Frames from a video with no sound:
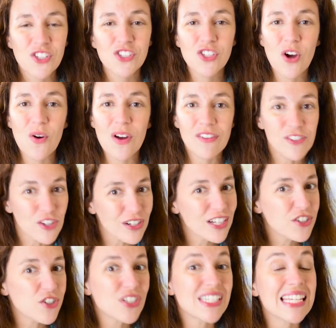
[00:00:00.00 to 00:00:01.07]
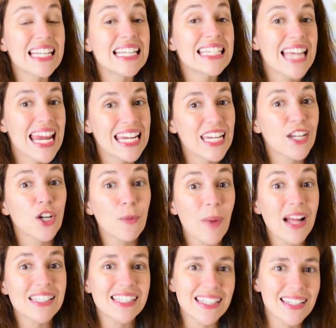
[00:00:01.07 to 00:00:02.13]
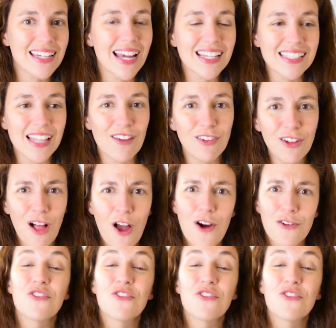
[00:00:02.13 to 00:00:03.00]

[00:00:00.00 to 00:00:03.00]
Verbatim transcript: So if you're interested in taking your bots to the next level,